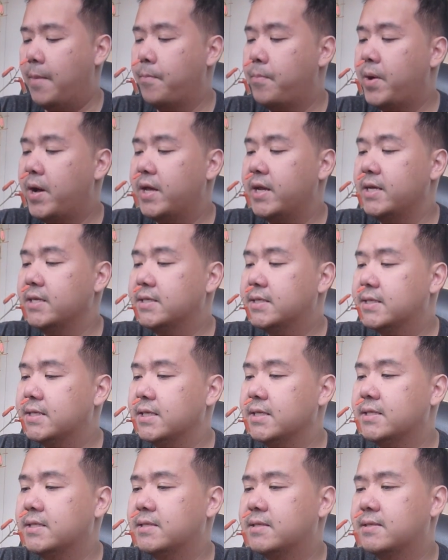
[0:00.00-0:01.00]
But
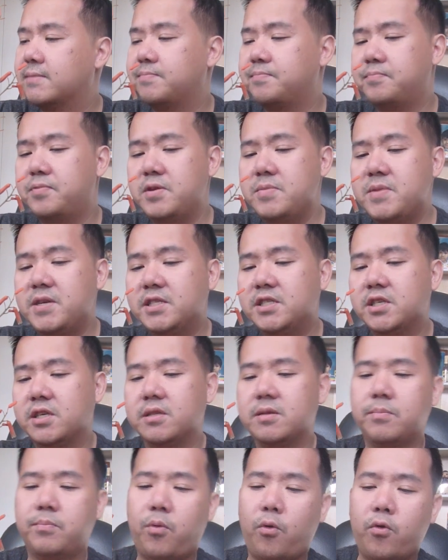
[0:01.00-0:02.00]
it's pretty much
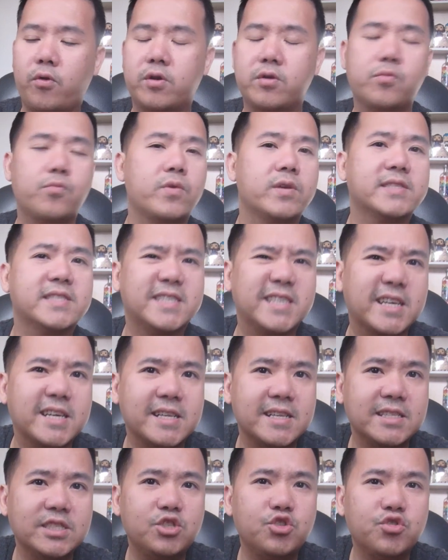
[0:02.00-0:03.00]
on the border with
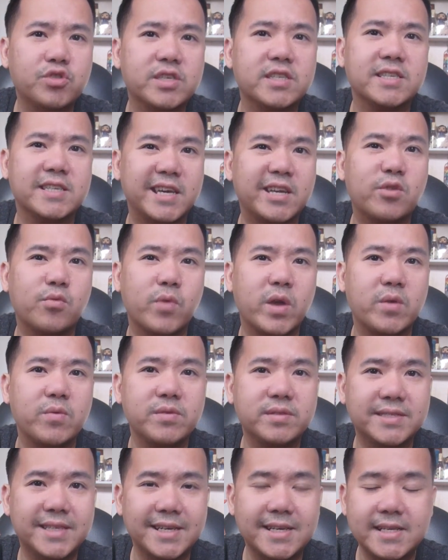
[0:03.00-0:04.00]
succulents. You can get away
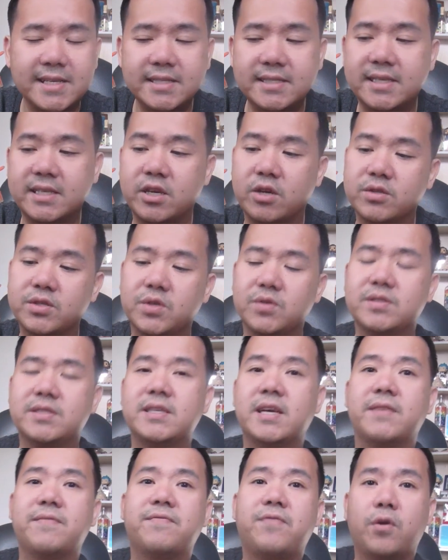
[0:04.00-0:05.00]
with succulents, and also it's
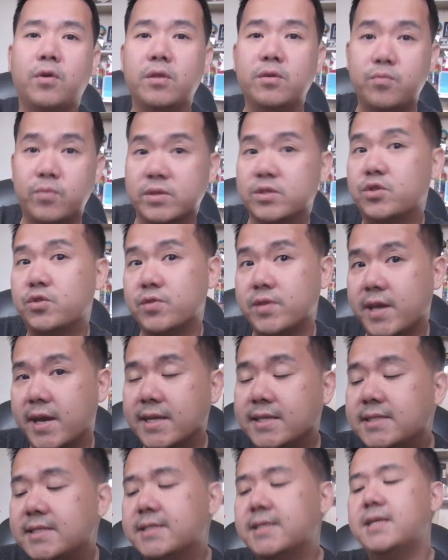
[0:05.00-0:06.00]
not fully winter
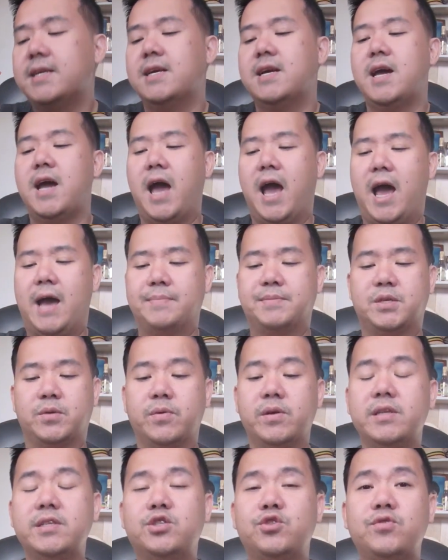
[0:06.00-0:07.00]
yet. So
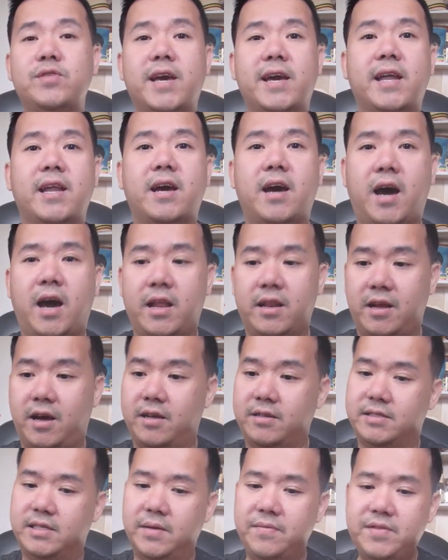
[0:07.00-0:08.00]
we're gonna do that
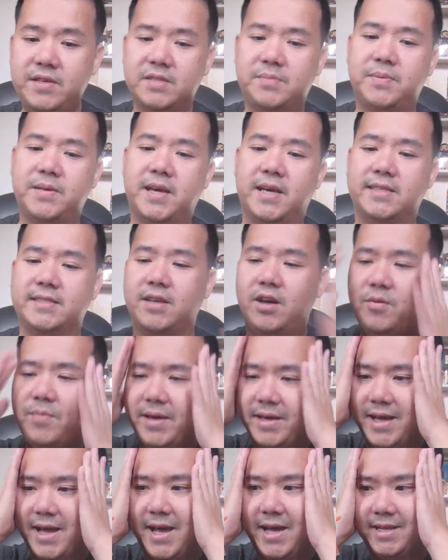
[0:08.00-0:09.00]
on some of these because, oh
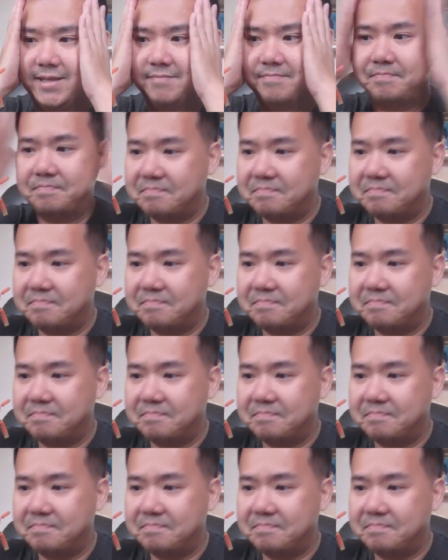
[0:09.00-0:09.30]
my god,